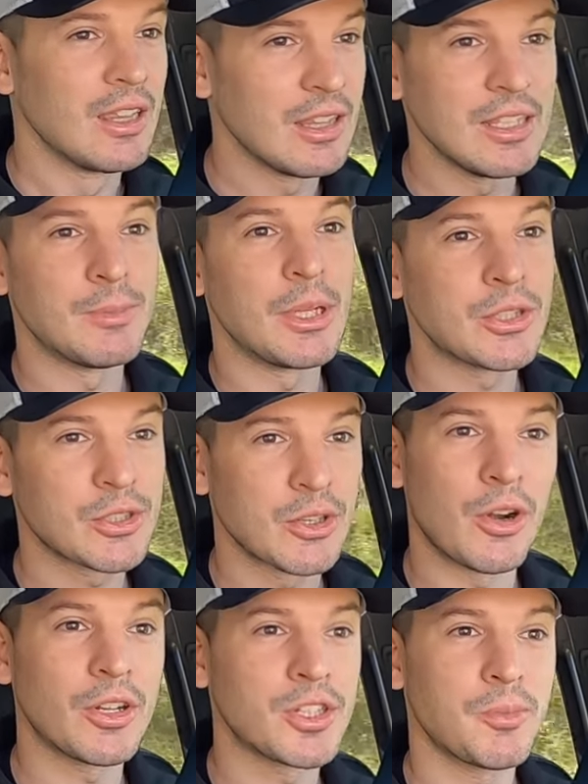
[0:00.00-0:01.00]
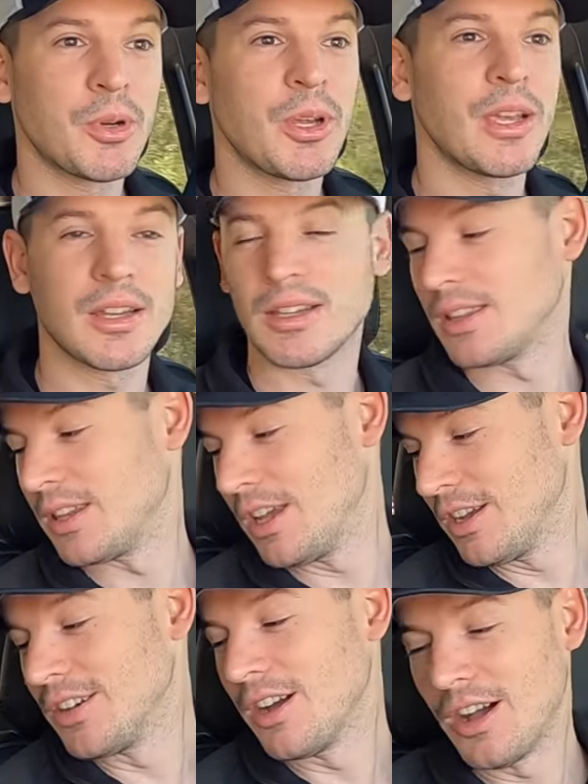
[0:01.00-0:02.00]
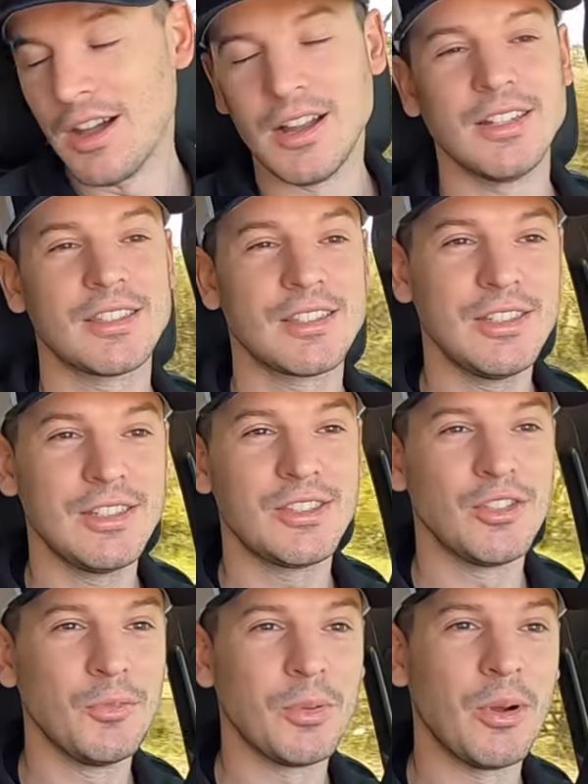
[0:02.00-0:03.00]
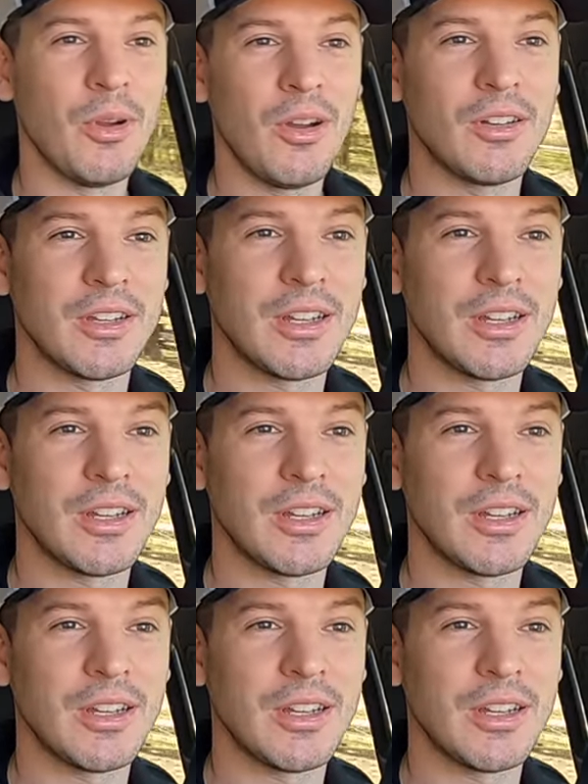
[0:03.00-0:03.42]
These mugs are hard as a brick. They're honestly super hard.